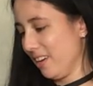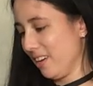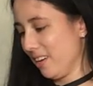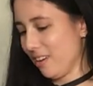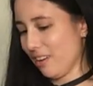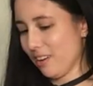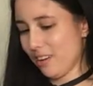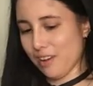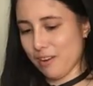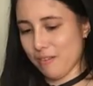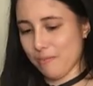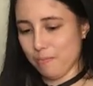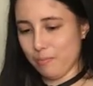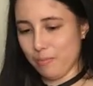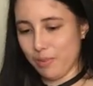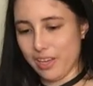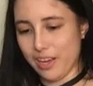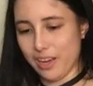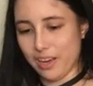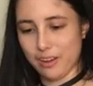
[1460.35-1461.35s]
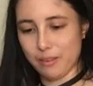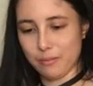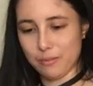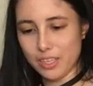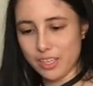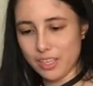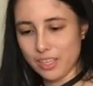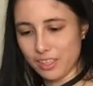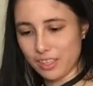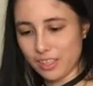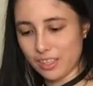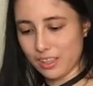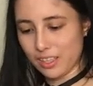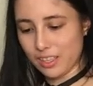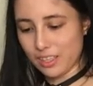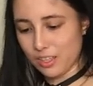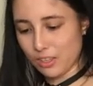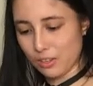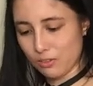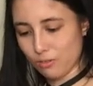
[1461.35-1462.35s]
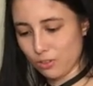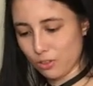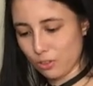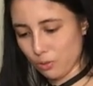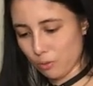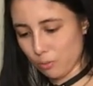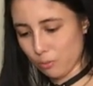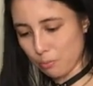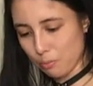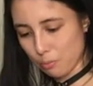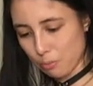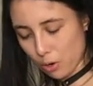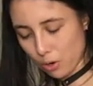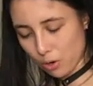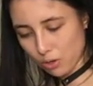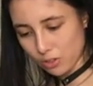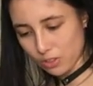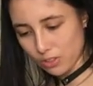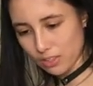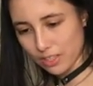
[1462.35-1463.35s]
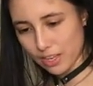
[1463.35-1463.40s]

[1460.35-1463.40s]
Um, but yeah, I'm gonna get like the individual parts